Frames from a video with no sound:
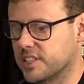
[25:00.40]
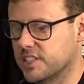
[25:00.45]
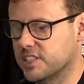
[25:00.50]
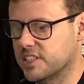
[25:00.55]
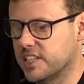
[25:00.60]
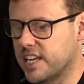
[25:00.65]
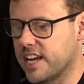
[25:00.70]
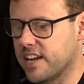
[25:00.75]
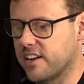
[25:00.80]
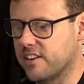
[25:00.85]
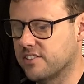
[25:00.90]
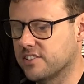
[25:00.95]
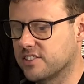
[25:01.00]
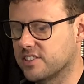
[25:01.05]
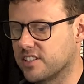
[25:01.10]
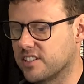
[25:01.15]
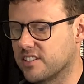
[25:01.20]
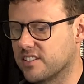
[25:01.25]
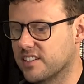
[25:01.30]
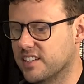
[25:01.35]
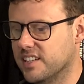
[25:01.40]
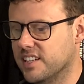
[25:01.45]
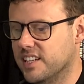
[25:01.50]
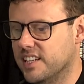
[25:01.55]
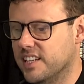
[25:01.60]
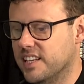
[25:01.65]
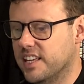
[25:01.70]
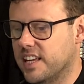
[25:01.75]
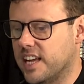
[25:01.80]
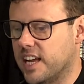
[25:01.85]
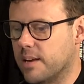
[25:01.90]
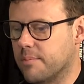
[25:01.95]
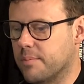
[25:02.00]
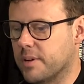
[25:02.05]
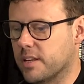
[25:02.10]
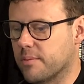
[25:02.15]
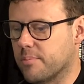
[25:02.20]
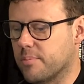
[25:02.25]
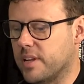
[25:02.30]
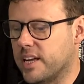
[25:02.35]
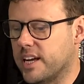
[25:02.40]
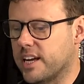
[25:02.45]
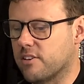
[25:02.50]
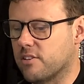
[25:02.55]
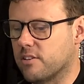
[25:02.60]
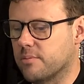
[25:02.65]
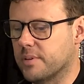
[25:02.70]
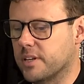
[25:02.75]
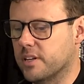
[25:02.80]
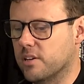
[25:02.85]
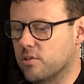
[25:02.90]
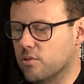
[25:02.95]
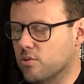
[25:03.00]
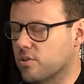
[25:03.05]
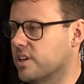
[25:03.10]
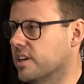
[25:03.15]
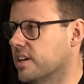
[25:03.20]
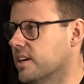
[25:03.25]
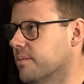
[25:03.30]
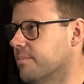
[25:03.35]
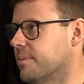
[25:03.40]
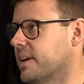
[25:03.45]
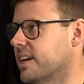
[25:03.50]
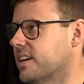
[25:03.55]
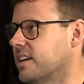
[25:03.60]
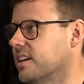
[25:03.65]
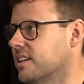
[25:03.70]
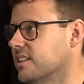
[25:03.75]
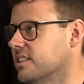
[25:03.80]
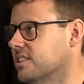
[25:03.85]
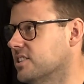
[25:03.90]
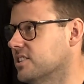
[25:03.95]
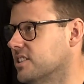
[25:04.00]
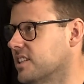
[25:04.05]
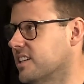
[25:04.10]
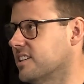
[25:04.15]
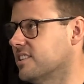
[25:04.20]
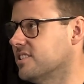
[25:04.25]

now, so he'd be the player I'd be looking at backing at this stage.